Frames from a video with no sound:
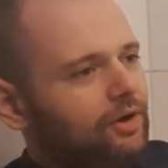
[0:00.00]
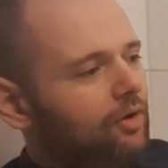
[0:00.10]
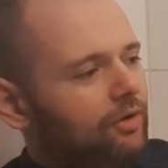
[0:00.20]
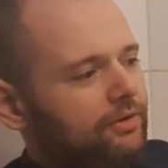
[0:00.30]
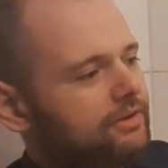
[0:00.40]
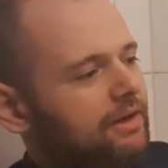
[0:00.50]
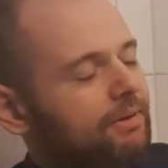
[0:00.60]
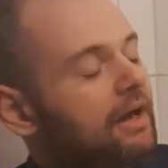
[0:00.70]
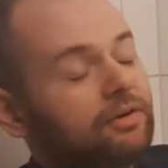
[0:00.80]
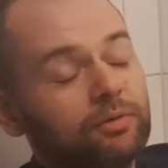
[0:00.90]
All the time.
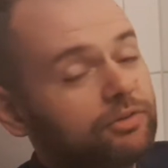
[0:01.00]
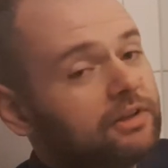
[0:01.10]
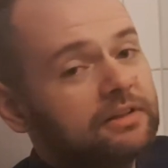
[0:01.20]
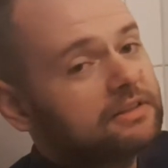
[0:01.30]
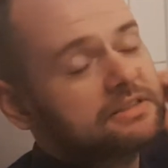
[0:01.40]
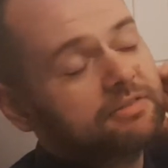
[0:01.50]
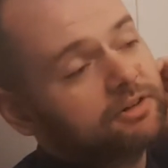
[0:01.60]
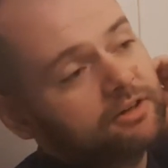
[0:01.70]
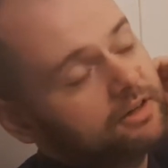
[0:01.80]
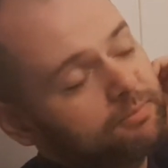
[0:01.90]
And I don't think that it's ever
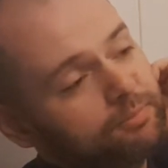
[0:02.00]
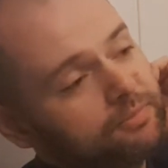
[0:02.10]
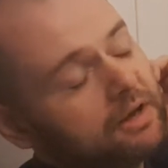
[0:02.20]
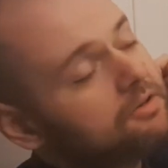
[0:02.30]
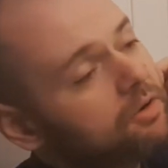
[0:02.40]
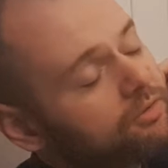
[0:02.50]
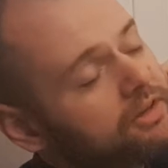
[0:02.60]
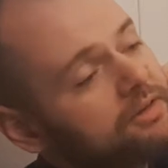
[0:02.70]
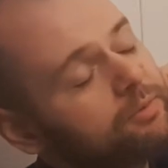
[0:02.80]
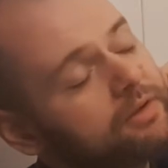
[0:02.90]
gonna, I don't
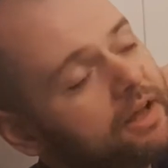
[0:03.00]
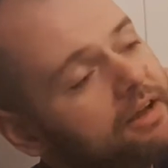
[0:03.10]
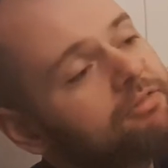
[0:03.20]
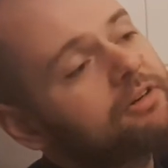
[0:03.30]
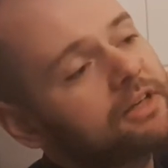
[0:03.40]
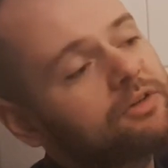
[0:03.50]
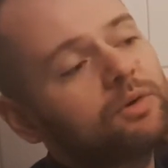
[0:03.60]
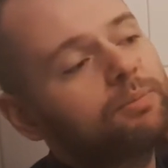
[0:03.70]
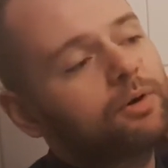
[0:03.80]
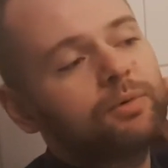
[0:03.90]
think it will ever get
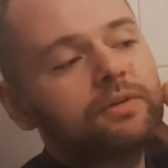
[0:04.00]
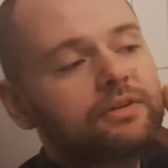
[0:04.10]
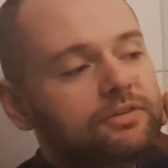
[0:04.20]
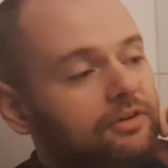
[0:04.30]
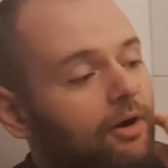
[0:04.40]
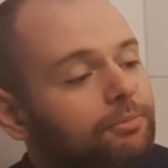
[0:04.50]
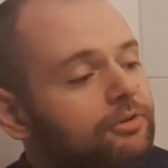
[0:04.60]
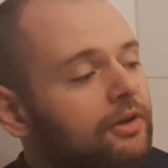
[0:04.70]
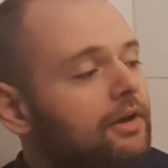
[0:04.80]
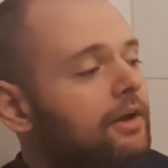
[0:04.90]
to a point where this
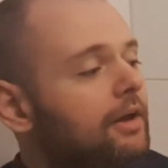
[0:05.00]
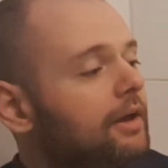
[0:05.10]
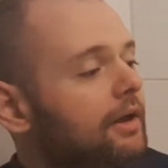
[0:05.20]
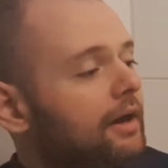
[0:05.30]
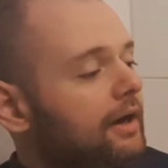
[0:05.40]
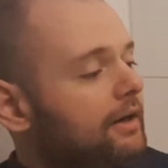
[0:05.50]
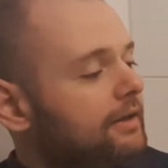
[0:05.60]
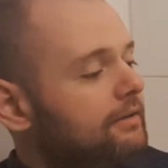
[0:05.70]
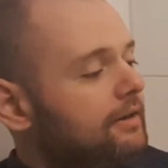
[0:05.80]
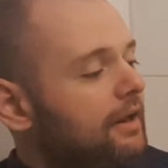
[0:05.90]
stops.
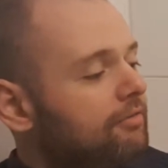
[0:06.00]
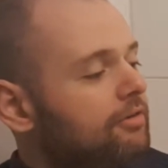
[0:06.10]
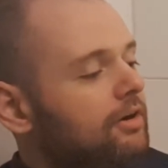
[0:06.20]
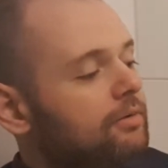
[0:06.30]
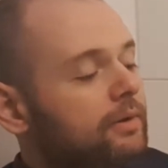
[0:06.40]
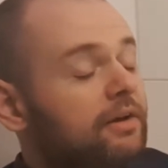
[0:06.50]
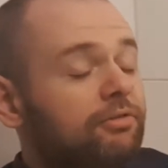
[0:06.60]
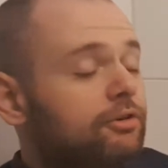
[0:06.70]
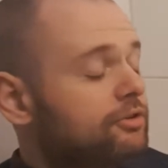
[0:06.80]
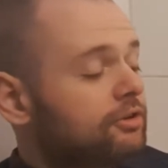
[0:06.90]
When I
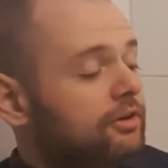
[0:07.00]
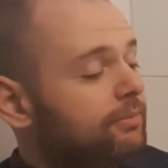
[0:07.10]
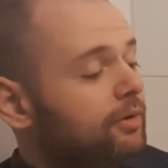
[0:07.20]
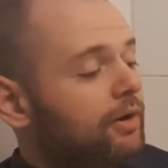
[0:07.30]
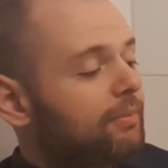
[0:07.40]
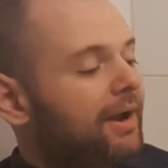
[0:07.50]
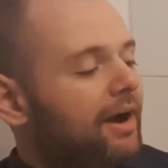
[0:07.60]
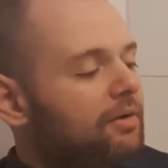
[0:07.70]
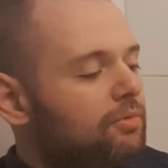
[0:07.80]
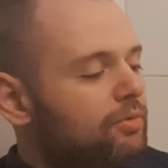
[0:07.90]
first started programming,
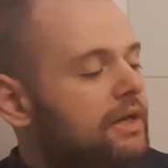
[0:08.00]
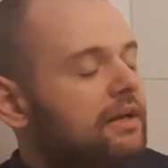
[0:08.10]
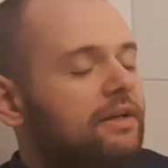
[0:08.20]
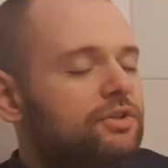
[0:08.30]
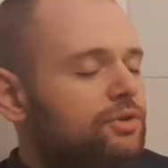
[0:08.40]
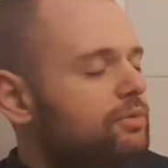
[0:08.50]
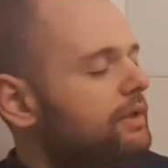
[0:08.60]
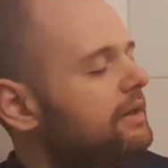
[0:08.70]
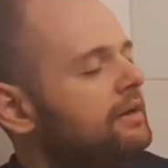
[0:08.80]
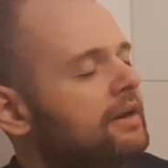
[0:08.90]
I really
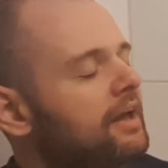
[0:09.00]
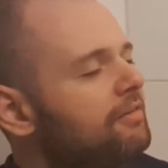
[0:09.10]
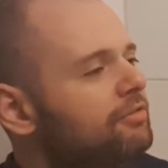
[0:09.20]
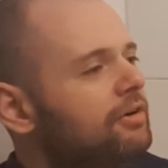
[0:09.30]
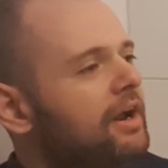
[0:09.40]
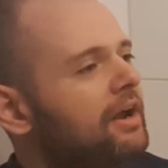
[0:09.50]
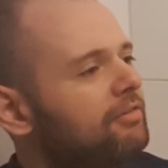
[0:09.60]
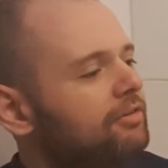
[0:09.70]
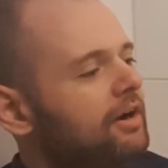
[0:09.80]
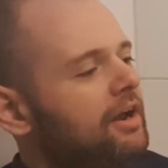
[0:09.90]
truly never
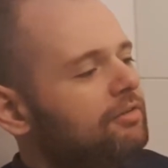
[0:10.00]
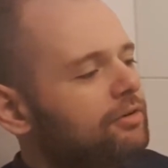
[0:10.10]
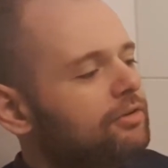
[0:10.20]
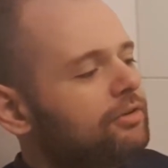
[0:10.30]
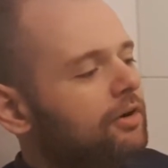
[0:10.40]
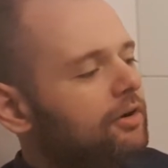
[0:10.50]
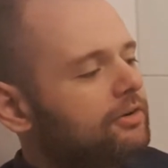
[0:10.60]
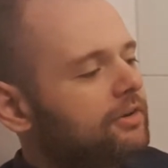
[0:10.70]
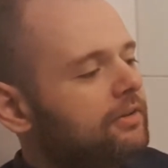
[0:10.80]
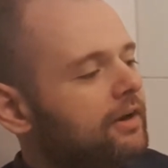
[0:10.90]
ever ever
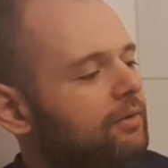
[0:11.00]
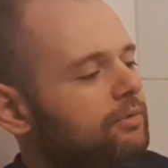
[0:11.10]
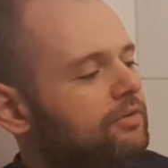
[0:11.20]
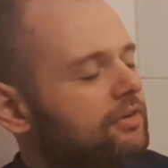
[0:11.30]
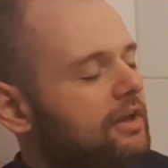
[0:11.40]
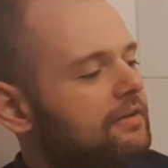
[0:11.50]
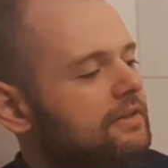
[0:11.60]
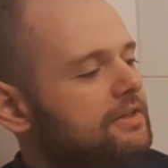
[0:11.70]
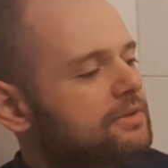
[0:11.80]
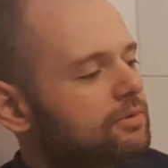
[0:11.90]
thought that I would say
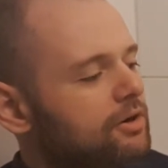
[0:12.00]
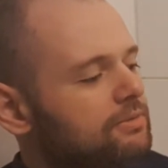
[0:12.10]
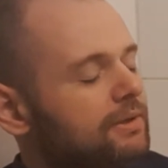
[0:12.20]
these words.